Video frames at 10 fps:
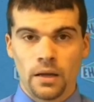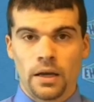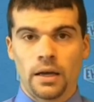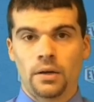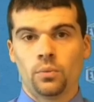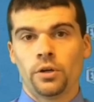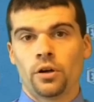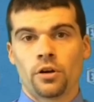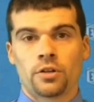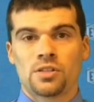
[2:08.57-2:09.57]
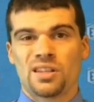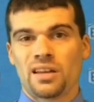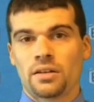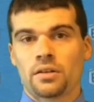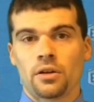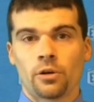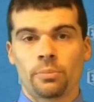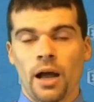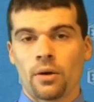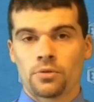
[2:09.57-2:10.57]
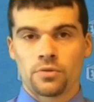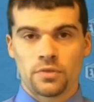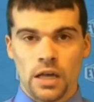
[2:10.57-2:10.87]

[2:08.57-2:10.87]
and we are extending their powers of